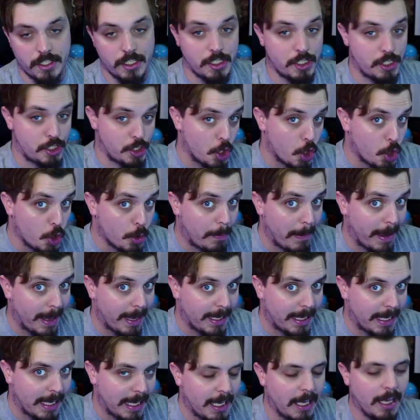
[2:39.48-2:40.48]
too
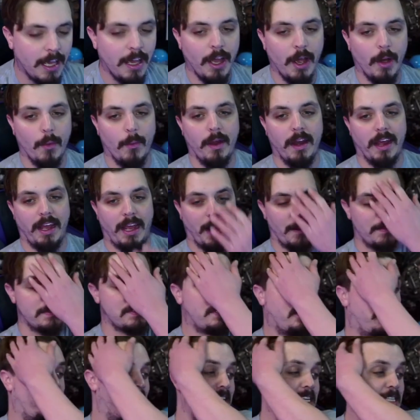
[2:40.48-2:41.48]
picky when it comes
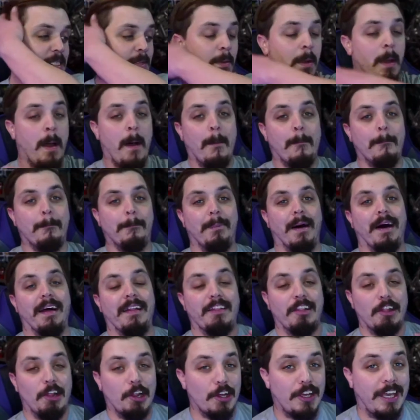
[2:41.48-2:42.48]
to this. But
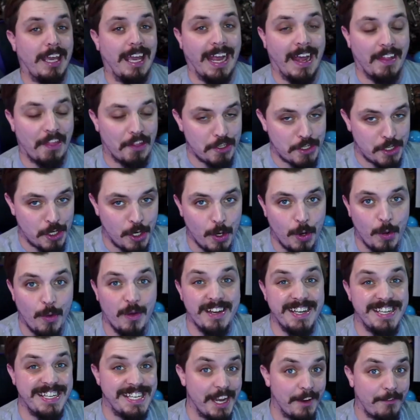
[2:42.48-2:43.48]
looking at the two
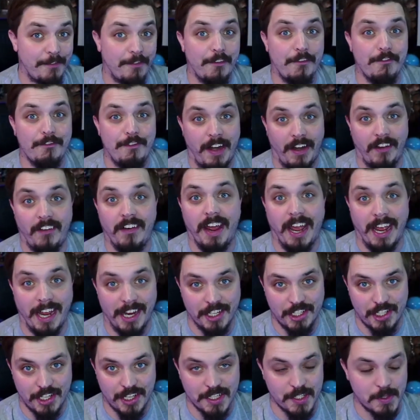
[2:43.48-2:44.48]
different
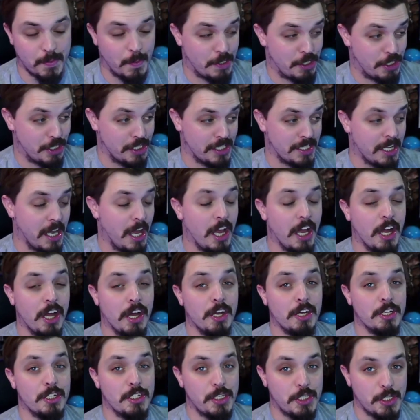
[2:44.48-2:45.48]
variations, which is
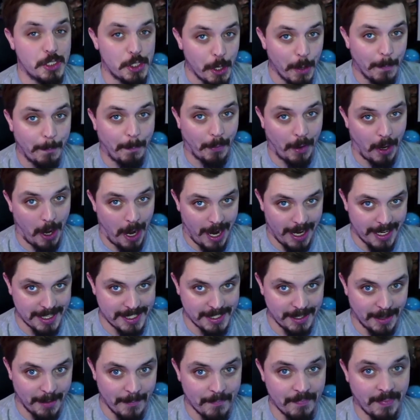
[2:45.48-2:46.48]
super
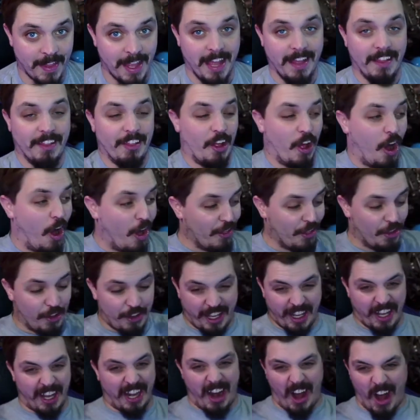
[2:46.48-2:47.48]
awesome,
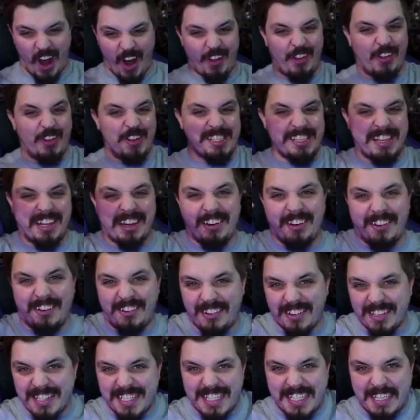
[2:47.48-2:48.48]
looking at all those
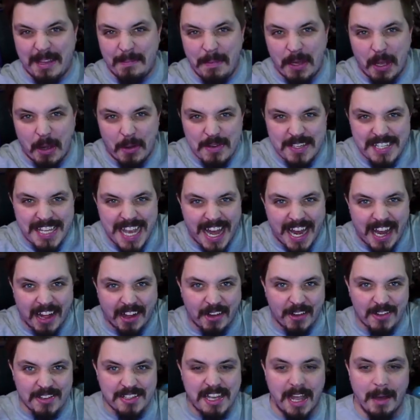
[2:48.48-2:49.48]
little symbiote
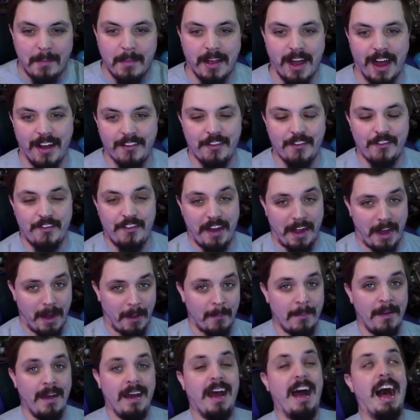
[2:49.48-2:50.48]
tentacles coming off of
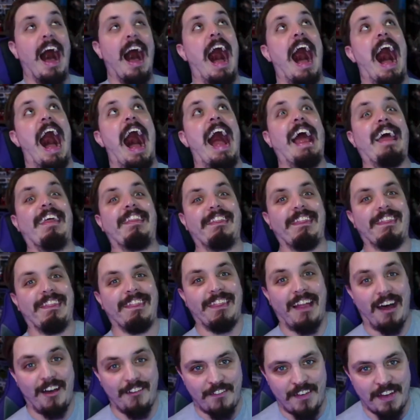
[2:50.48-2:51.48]
Venom, I
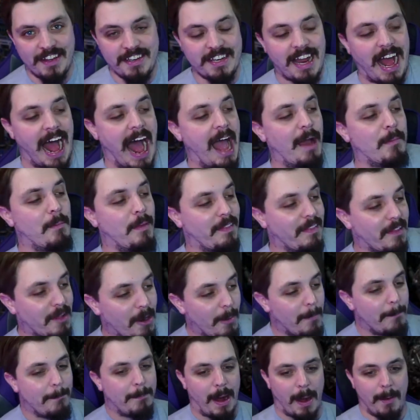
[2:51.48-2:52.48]
love it. I'm a
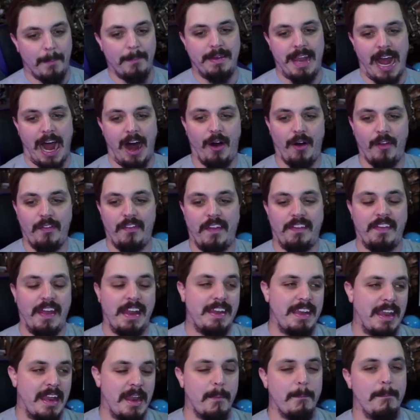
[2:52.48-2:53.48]
little bummed out that they
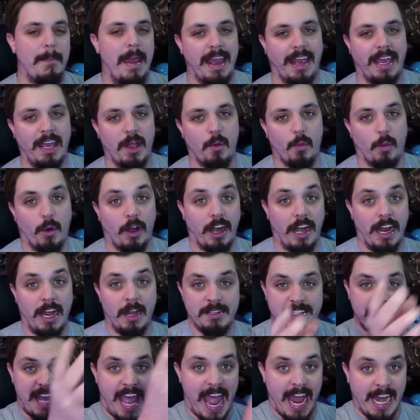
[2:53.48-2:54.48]
didn't make it where
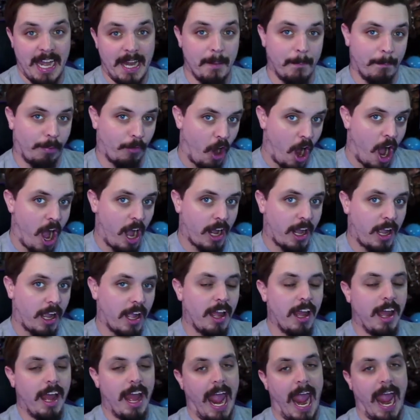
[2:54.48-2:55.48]
it's Eddie Brock,
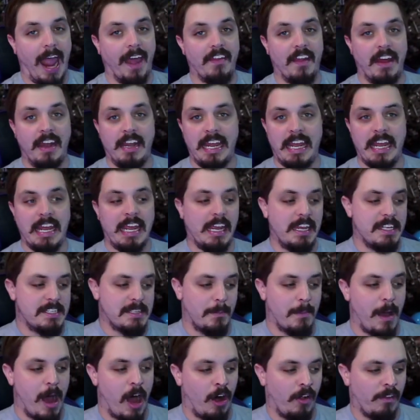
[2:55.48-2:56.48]
and then he
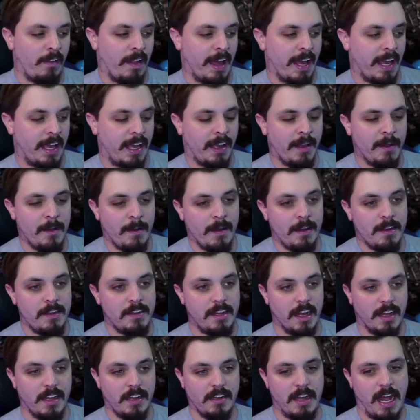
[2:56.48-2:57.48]
somehow like
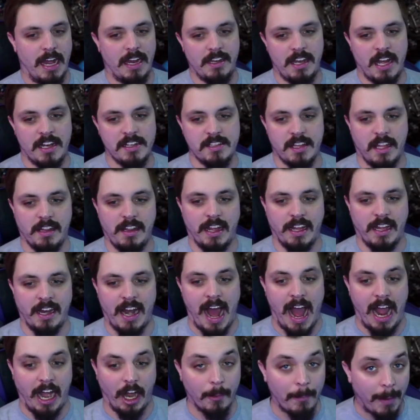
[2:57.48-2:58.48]
does like an
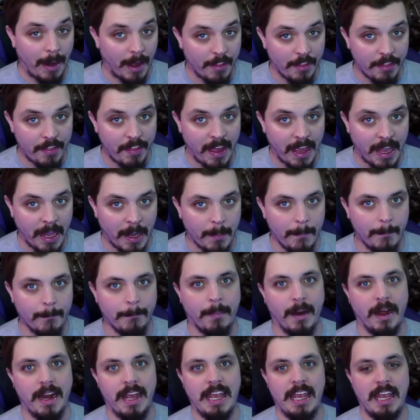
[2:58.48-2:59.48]
Iron Man thing,
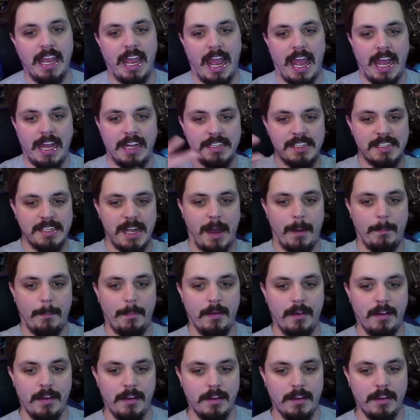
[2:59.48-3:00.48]
but he ends up
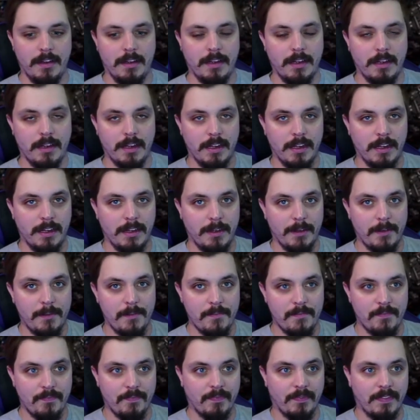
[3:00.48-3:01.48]

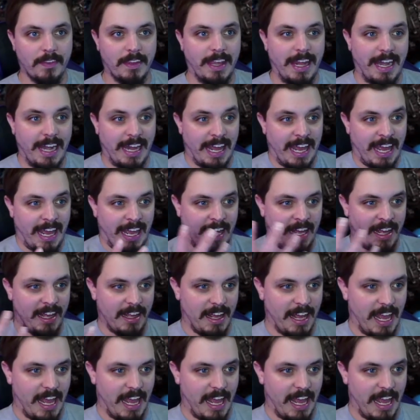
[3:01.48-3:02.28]
getting